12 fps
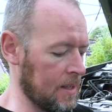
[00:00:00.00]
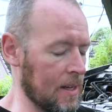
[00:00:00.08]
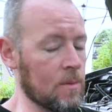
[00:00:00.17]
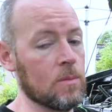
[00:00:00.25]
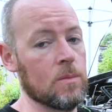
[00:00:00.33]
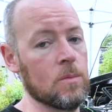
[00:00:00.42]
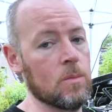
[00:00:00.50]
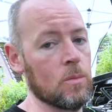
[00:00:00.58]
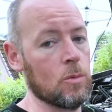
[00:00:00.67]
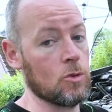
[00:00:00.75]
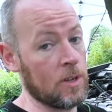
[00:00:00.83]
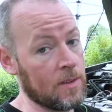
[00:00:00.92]
And
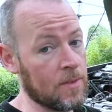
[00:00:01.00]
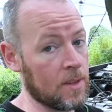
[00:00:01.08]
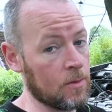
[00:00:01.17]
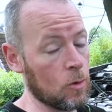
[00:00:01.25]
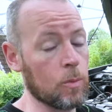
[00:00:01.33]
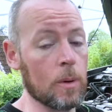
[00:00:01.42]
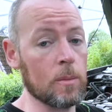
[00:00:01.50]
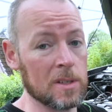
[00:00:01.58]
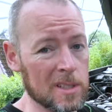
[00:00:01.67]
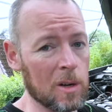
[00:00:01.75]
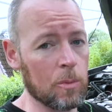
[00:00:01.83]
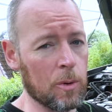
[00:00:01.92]
we'll try and fit the fuel pump,
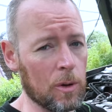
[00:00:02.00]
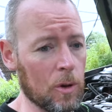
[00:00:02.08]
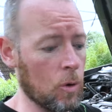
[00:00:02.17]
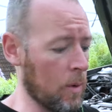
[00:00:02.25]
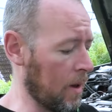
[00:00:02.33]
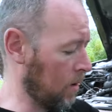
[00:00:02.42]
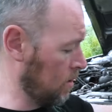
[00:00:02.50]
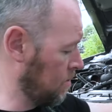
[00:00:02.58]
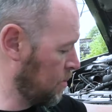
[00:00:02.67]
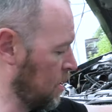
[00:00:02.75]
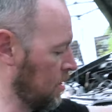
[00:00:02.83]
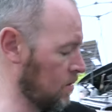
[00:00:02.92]
because that'll probably go well.
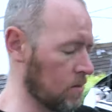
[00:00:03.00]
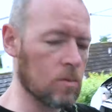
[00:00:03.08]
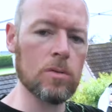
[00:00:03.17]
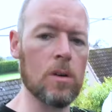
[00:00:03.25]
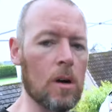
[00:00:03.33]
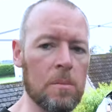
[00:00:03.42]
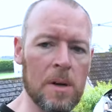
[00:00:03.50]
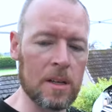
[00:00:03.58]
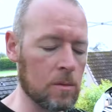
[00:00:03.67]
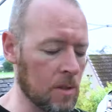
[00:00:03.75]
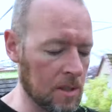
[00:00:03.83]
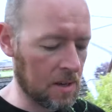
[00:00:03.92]
But, oh man,
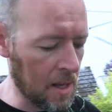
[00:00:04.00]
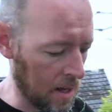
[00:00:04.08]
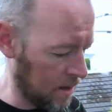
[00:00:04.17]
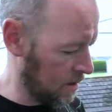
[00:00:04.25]
what a day.